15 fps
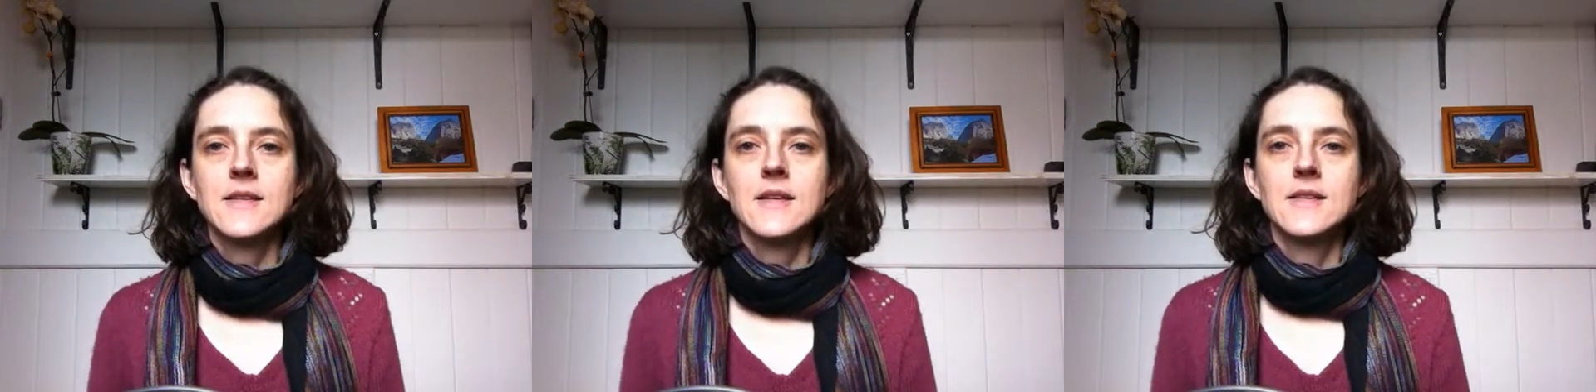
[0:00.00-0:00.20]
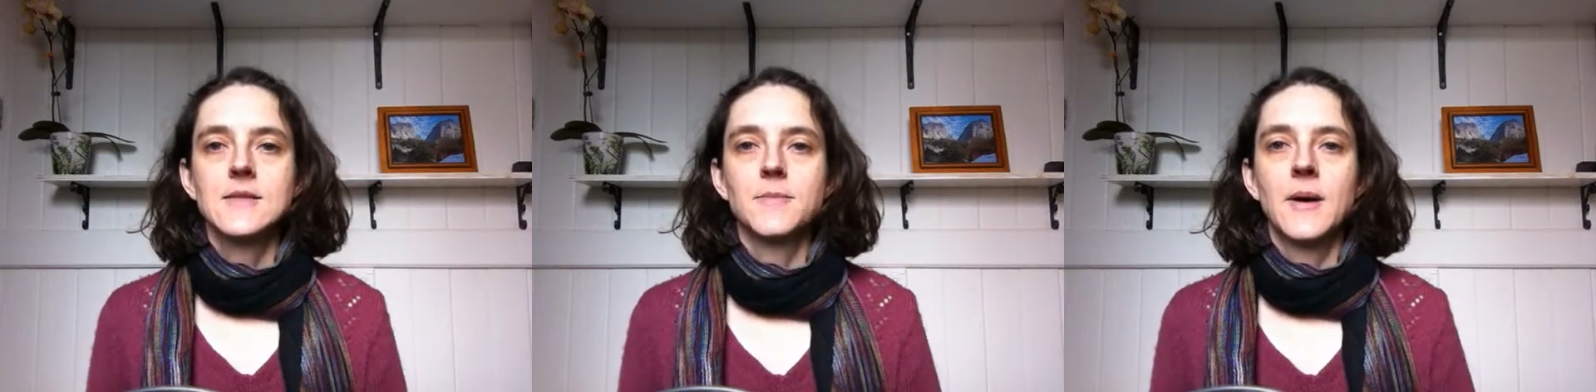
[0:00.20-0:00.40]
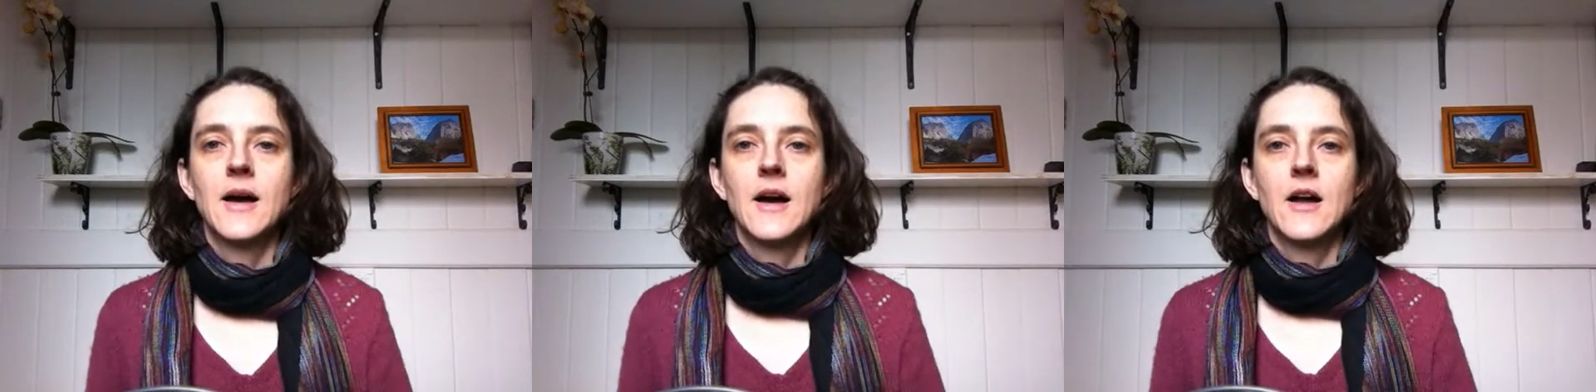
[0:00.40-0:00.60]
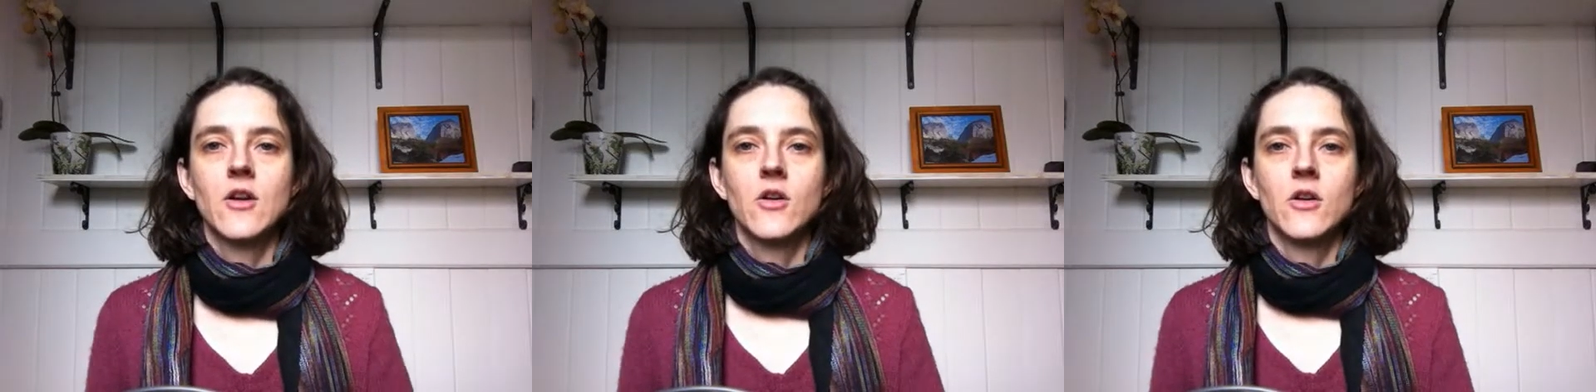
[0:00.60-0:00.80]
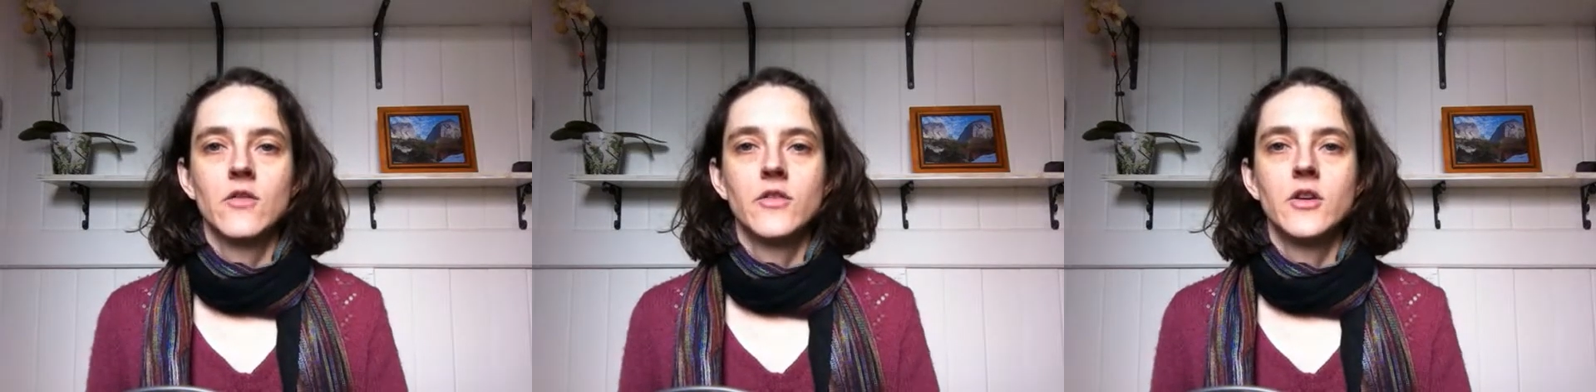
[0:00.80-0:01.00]
as part
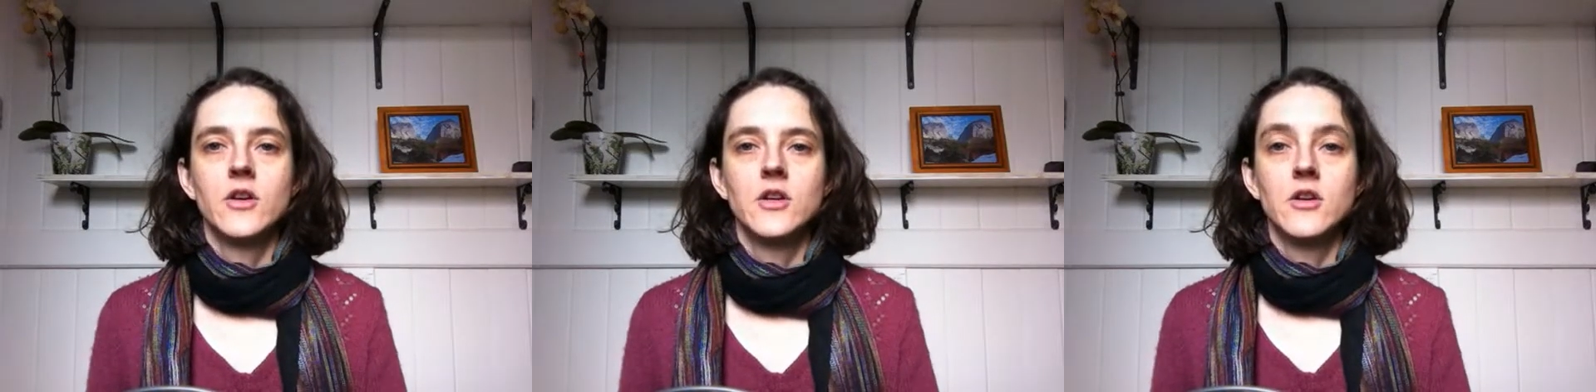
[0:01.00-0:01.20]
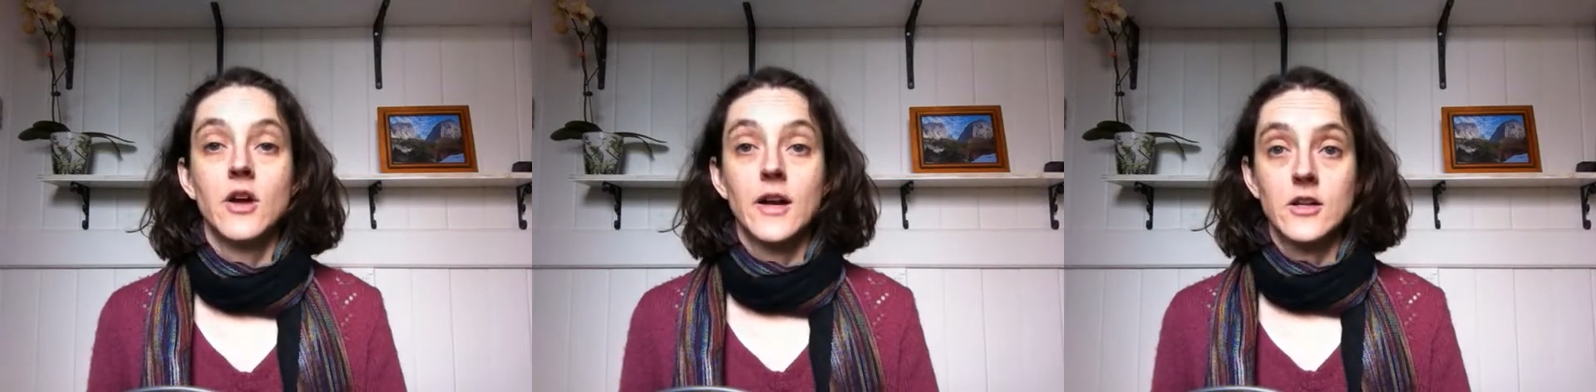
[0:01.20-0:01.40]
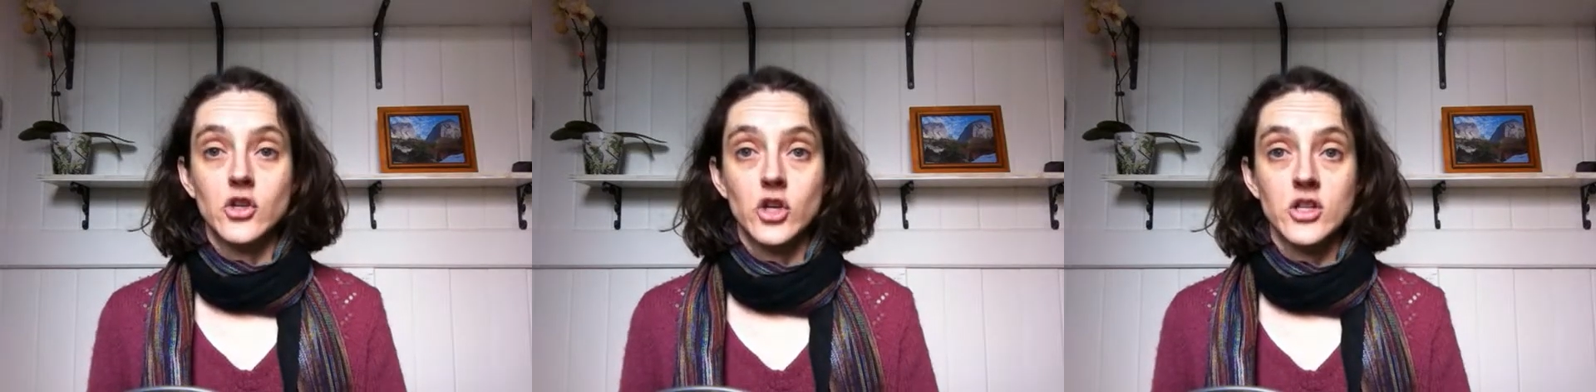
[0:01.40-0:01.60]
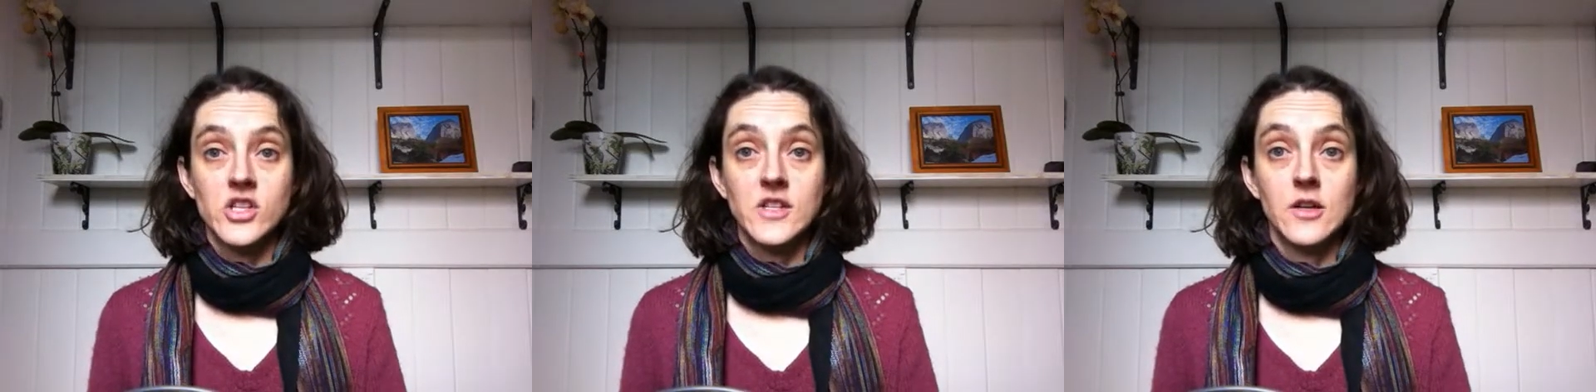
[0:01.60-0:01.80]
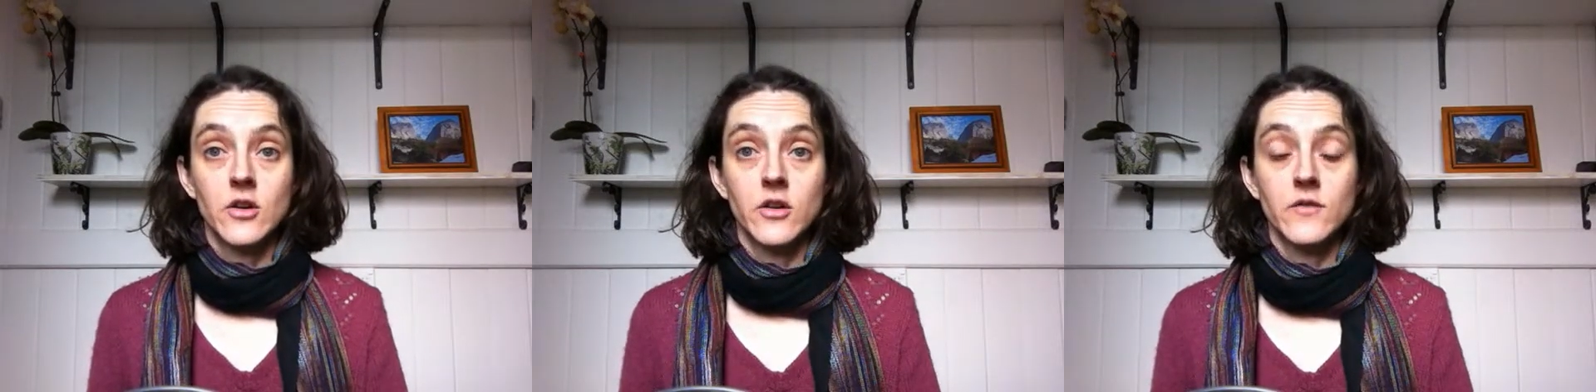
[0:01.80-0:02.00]
of the Uniting Church
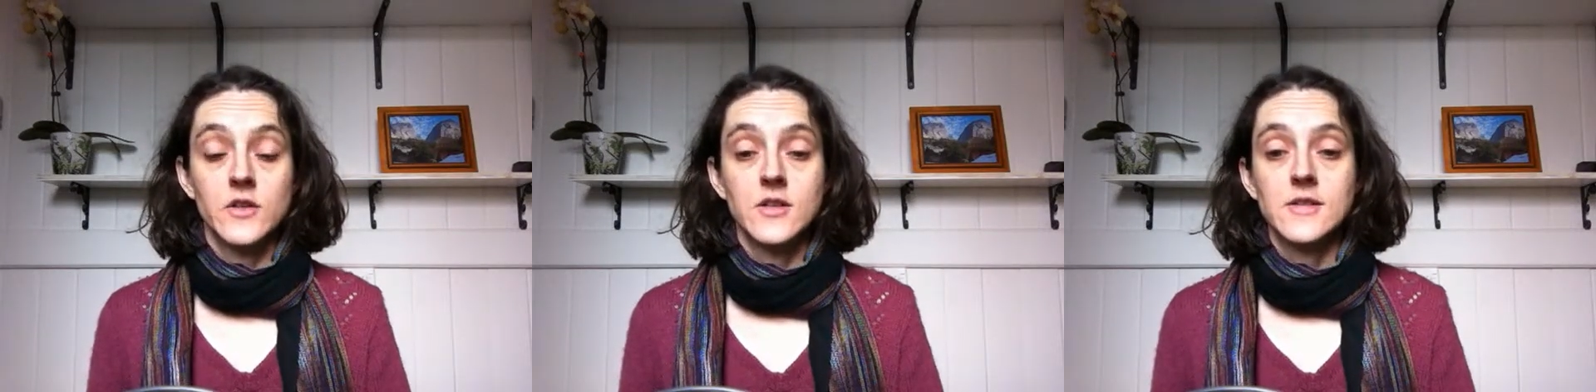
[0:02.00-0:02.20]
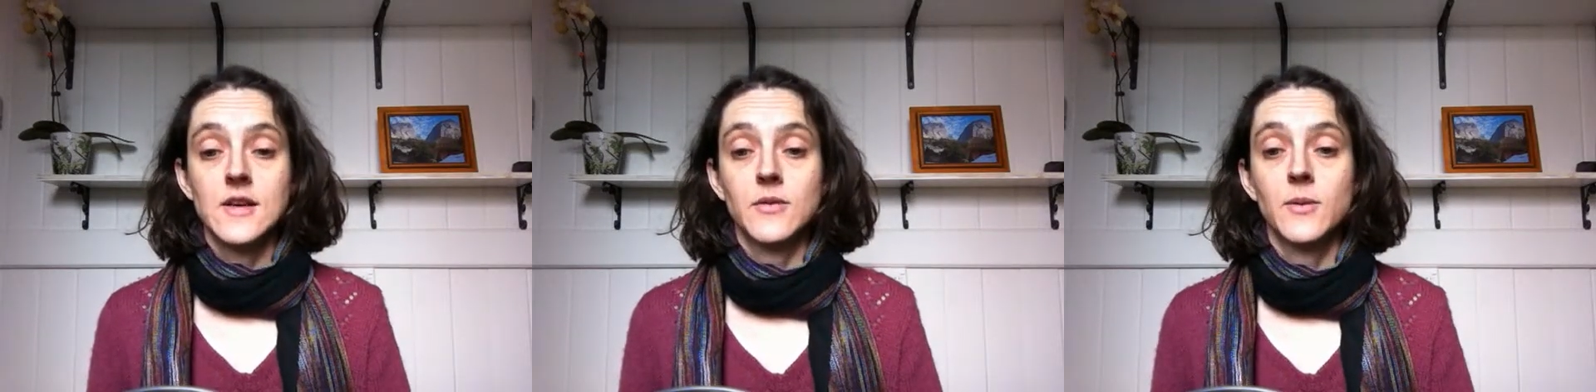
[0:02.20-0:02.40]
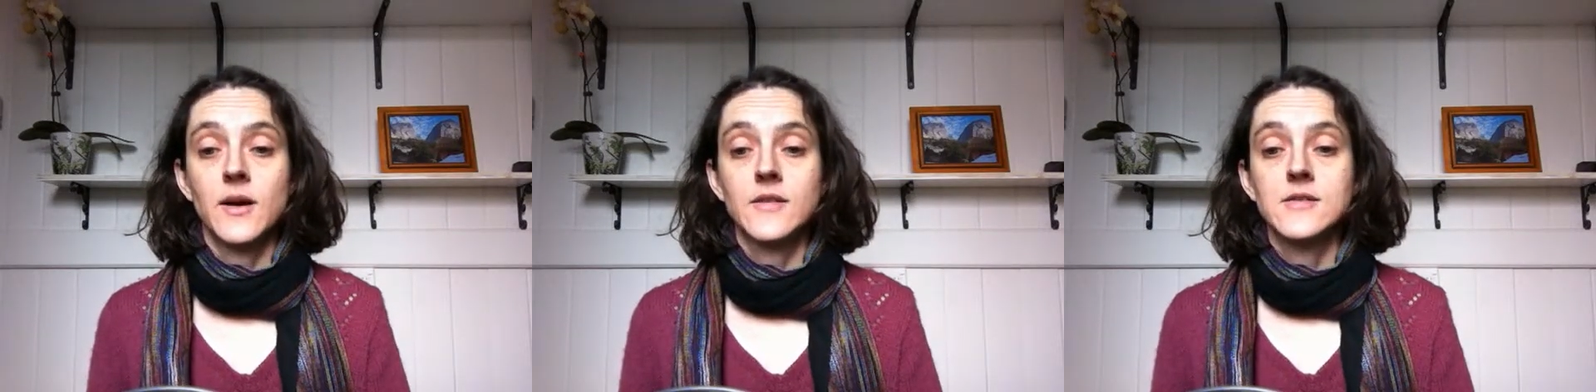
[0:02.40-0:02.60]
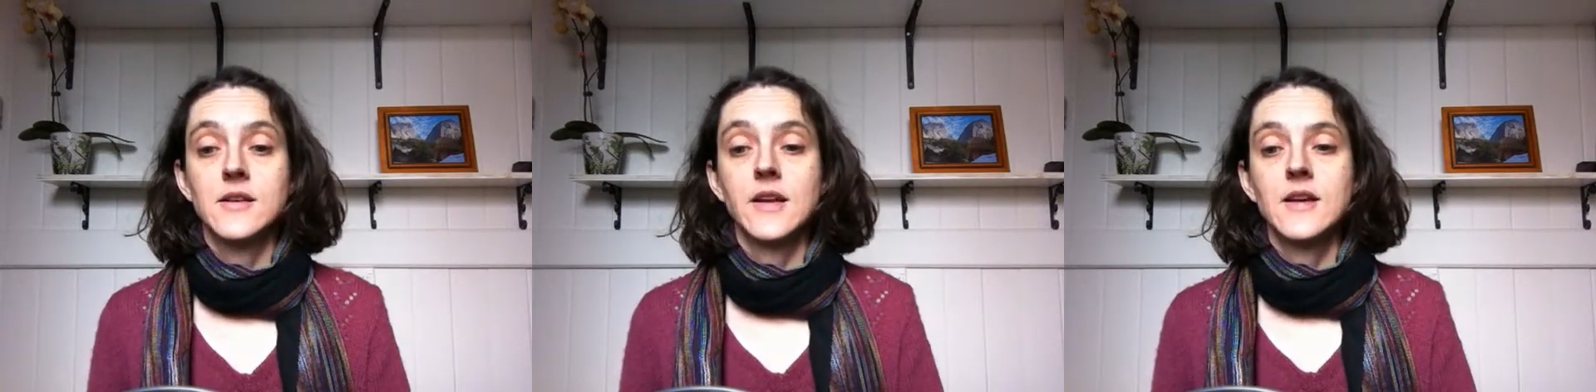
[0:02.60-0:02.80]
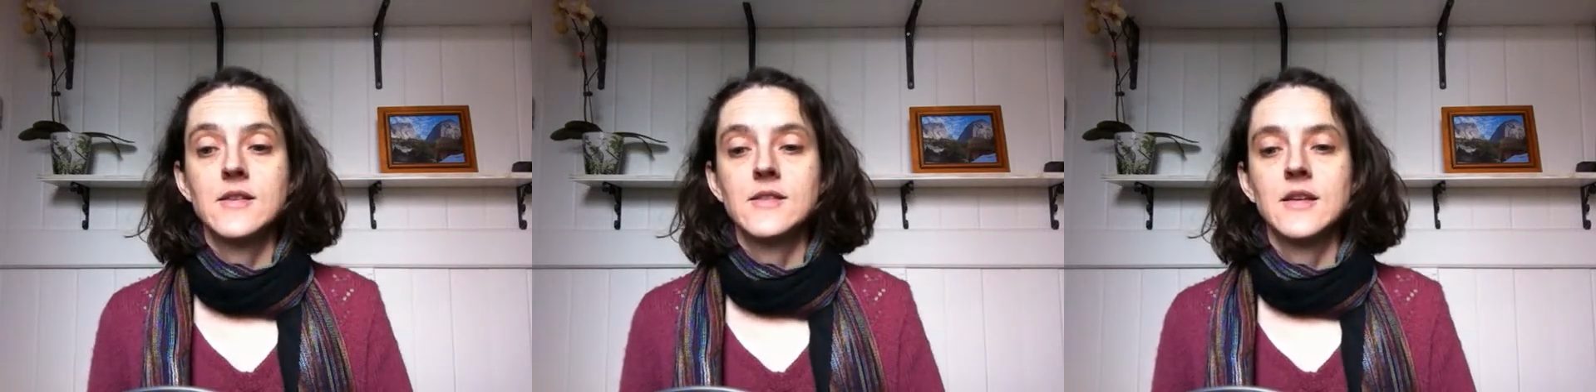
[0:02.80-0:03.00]
Synod of New South Wales
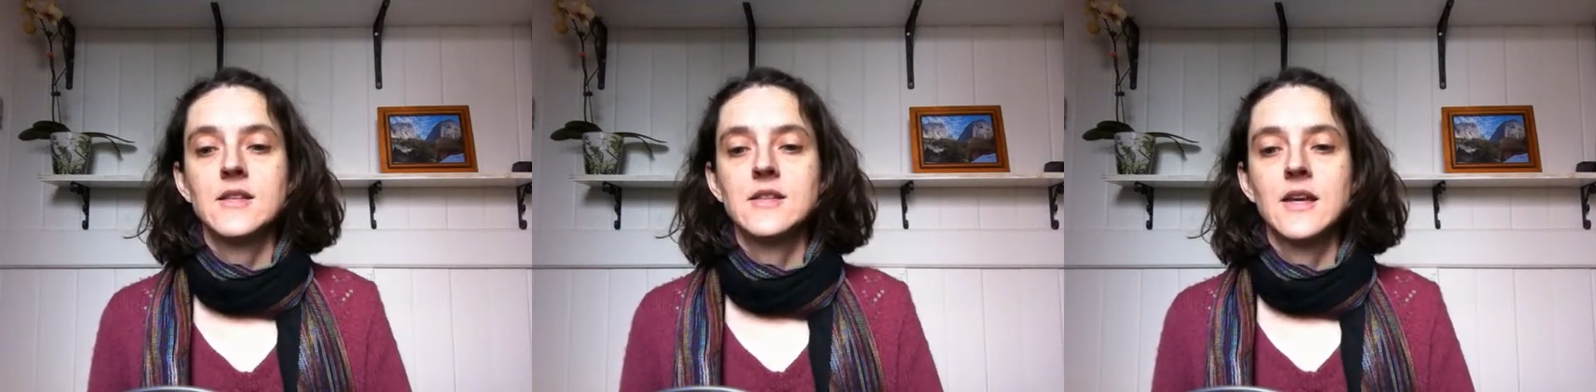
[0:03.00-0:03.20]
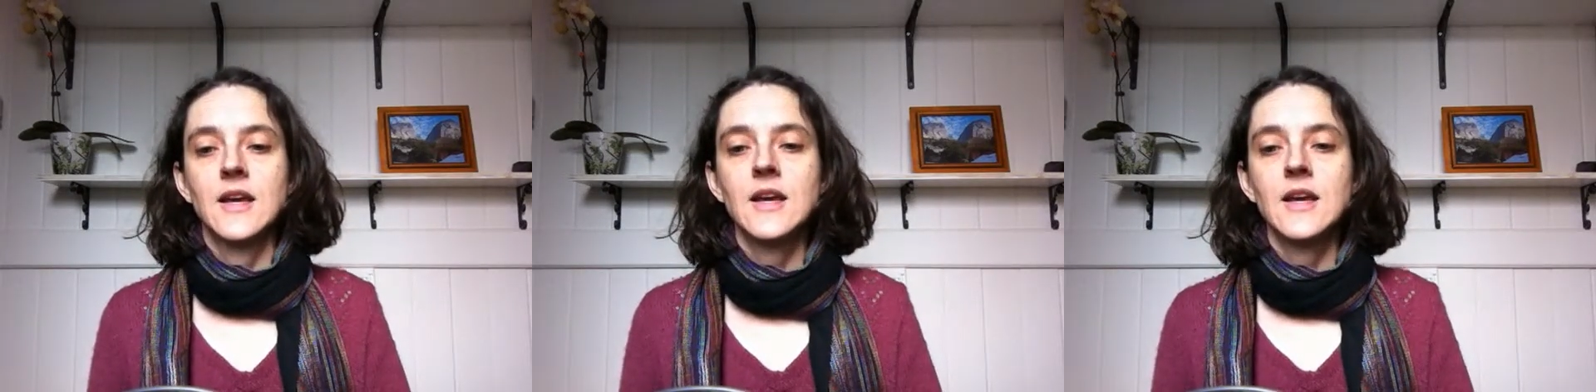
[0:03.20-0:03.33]
and ACT,